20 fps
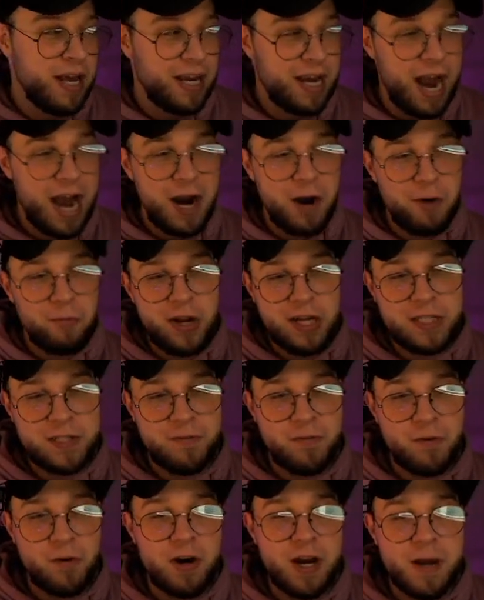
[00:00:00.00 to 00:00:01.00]
kind of reached
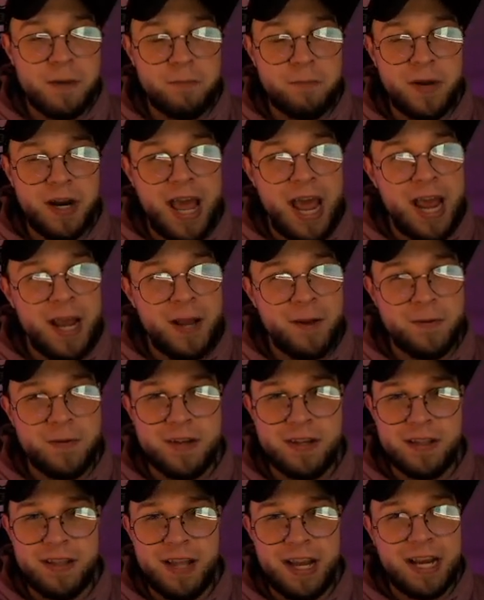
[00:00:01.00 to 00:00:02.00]
for him, but hey,
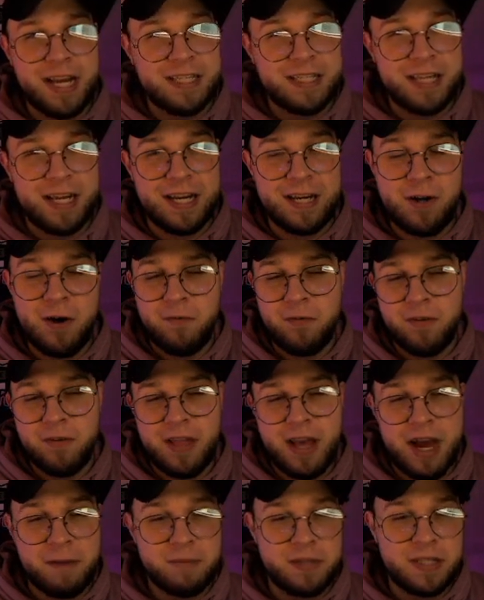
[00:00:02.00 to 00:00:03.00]
like I said, go for
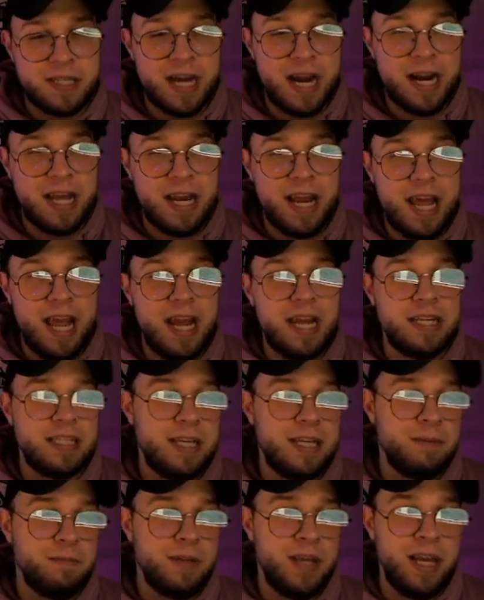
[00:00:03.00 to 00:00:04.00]
the upside in an
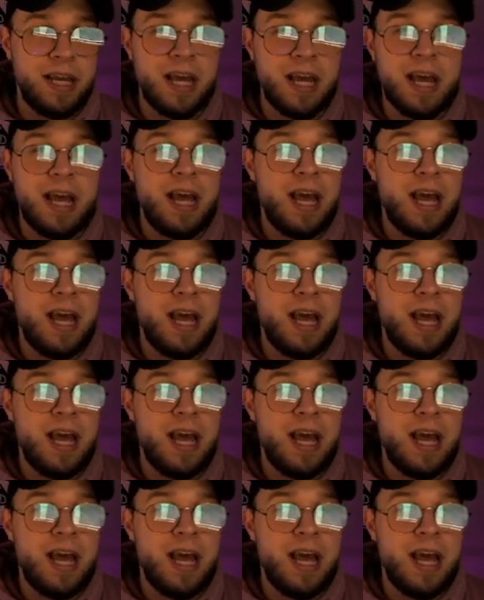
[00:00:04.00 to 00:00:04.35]
8-team league.